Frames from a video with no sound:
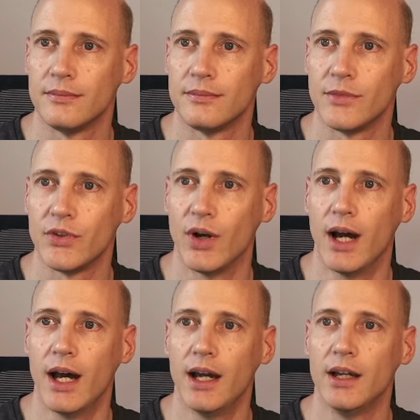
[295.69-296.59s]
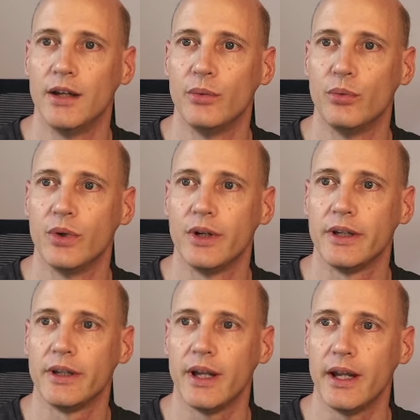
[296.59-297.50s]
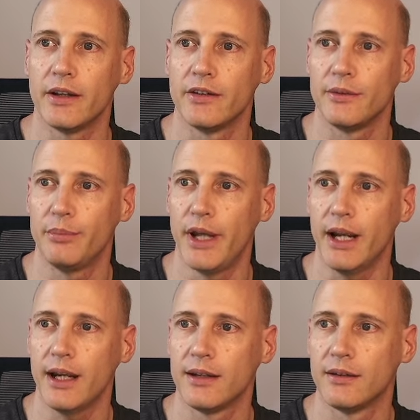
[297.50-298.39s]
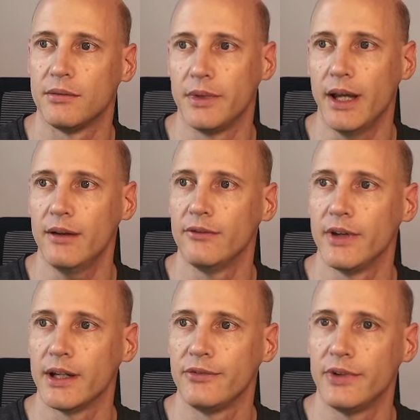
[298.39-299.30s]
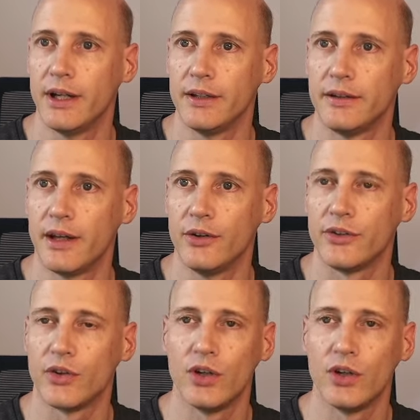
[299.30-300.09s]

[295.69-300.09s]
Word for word: So I would expect, yeah, verified sounds good.